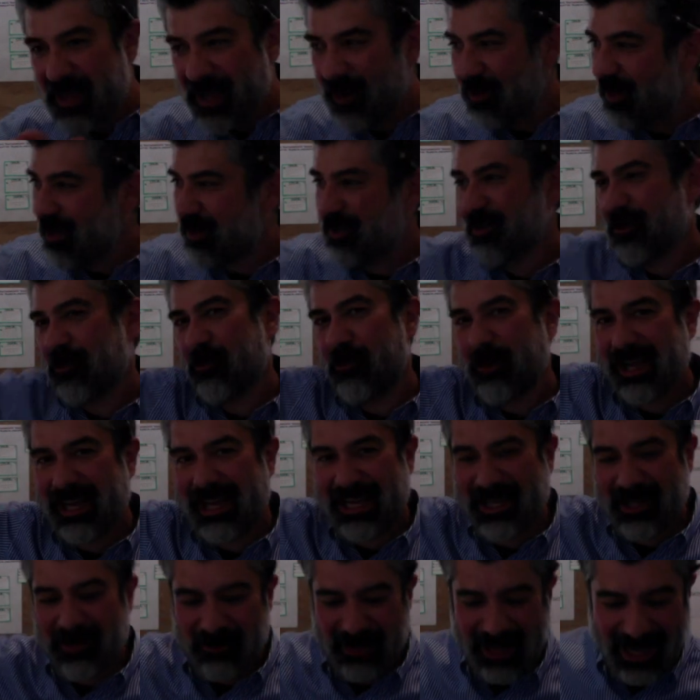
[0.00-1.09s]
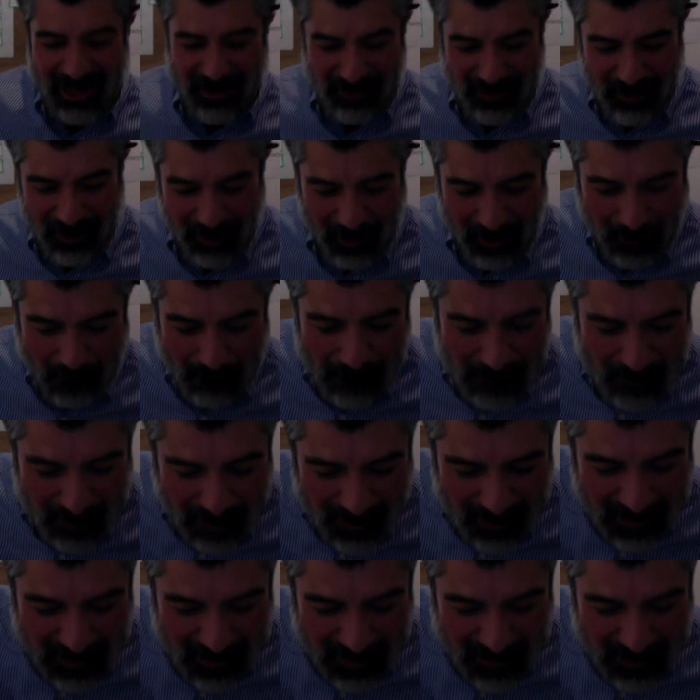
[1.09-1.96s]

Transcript: while they're wheeling you down the hall.